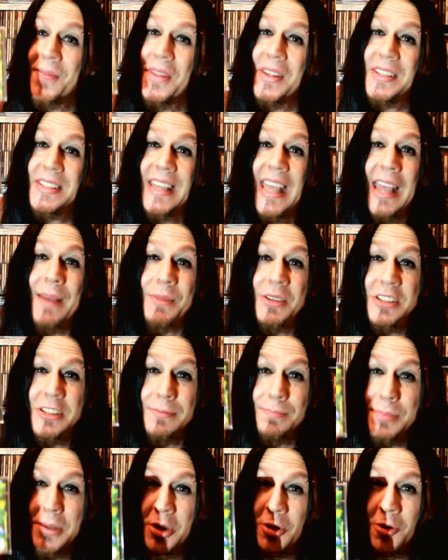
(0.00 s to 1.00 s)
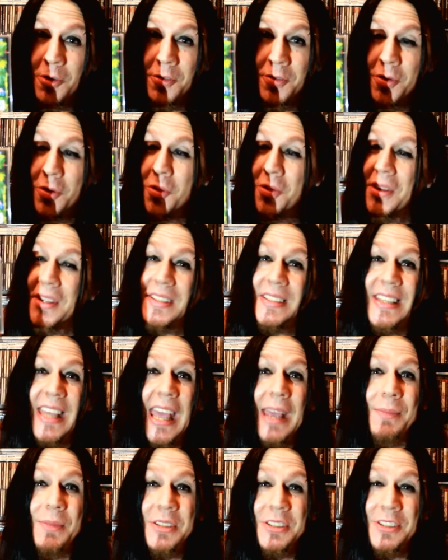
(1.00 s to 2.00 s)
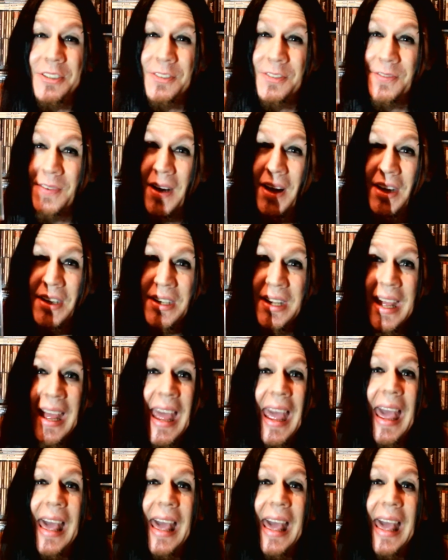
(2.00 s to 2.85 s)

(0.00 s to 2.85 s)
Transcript: This game is beautiful. This game is fun.